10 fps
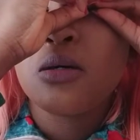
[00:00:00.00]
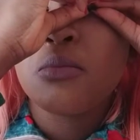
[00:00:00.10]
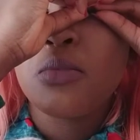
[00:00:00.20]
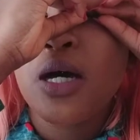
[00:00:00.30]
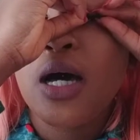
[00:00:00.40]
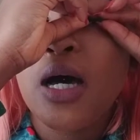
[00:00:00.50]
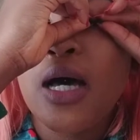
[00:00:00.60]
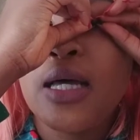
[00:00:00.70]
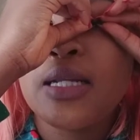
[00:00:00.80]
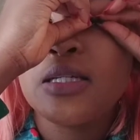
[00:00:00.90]
my
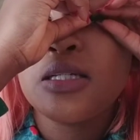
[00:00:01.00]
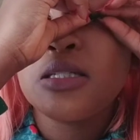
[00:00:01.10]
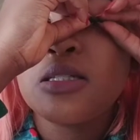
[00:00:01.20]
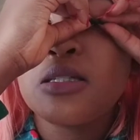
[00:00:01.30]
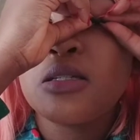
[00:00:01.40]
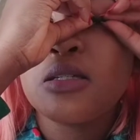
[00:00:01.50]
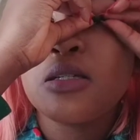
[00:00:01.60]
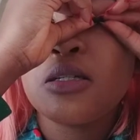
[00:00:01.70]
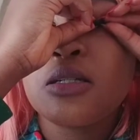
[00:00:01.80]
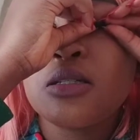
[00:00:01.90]
eyelids
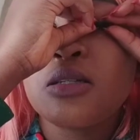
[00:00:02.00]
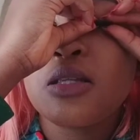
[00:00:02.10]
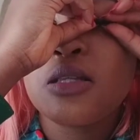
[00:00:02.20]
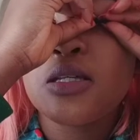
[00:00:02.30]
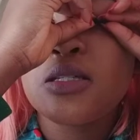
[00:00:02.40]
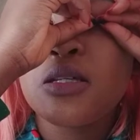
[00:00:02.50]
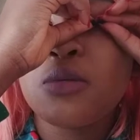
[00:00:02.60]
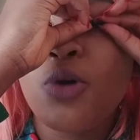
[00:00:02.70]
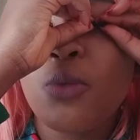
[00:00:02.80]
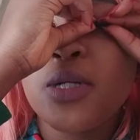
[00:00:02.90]
so that they
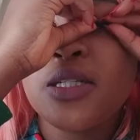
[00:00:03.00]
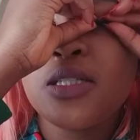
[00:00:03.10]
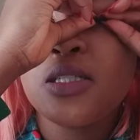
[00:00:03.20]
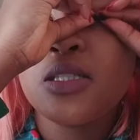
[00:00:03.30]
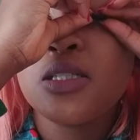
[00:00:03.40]
stick properly